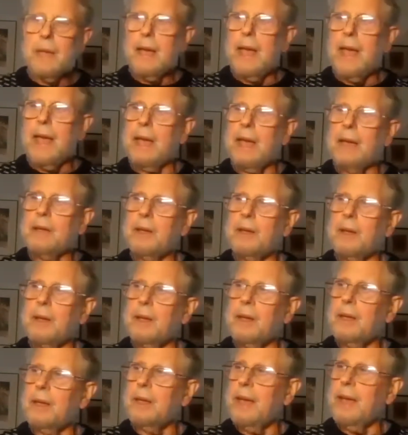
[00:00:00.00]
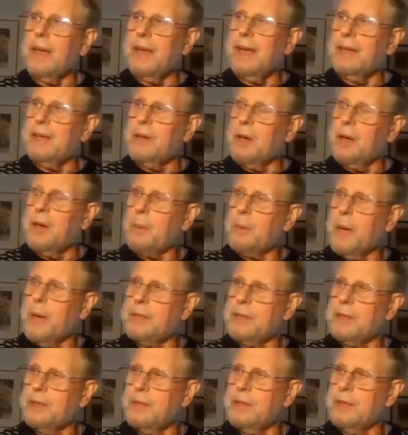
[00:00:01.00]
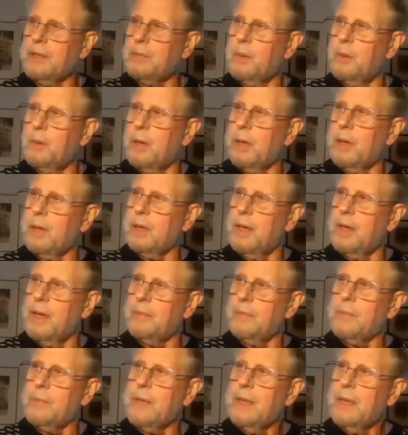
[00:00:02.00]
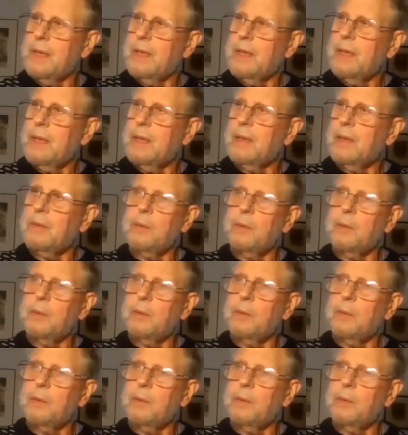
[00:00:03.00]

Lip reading: and our impressions were